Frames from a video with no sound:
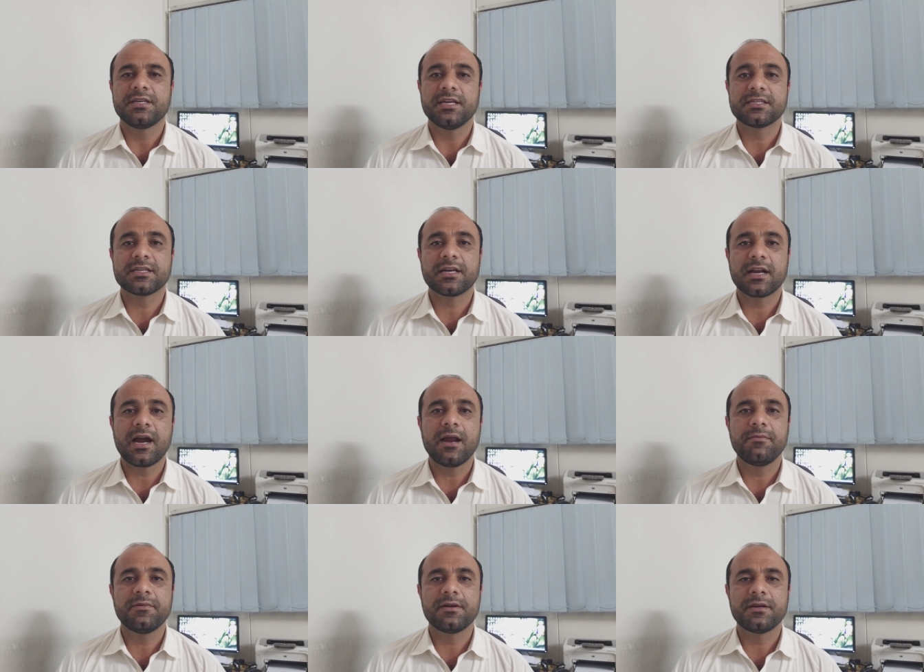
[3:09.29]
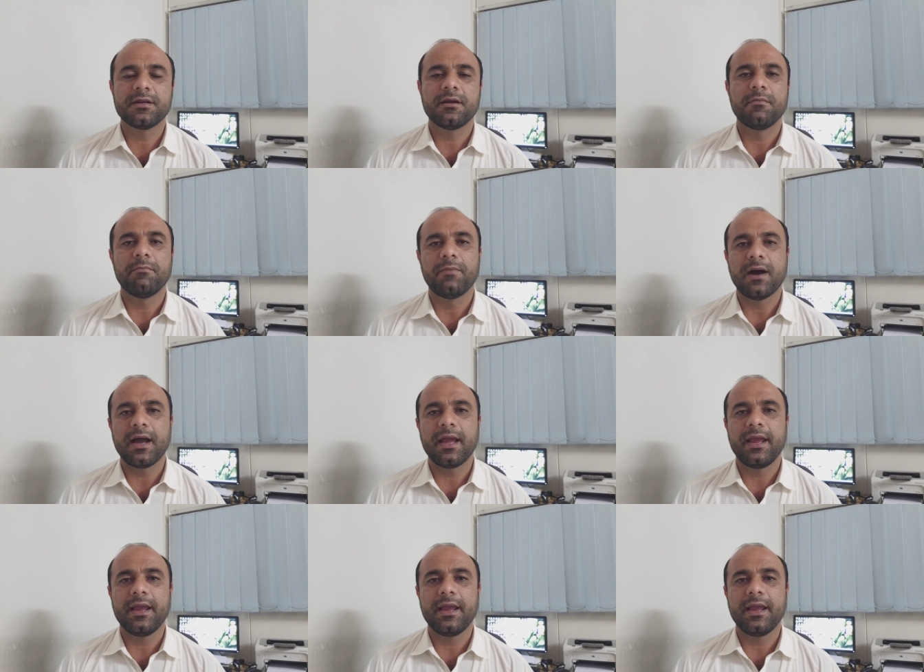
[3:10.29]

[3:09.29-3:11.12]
described by